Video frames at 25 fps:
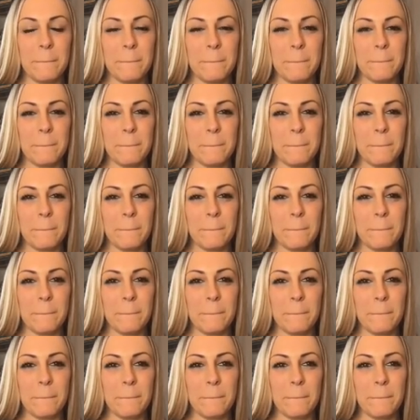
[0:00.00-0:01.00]

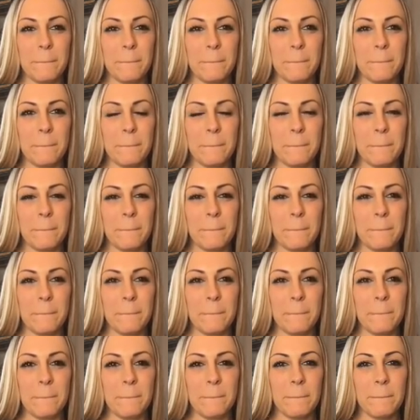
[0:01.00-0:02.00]

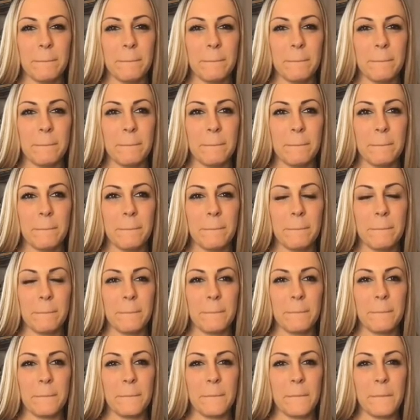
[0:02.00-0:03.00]

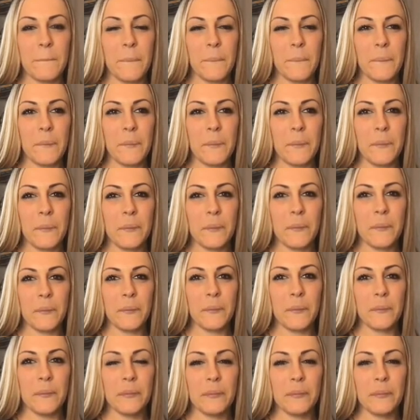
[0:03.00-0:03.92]
[no speech]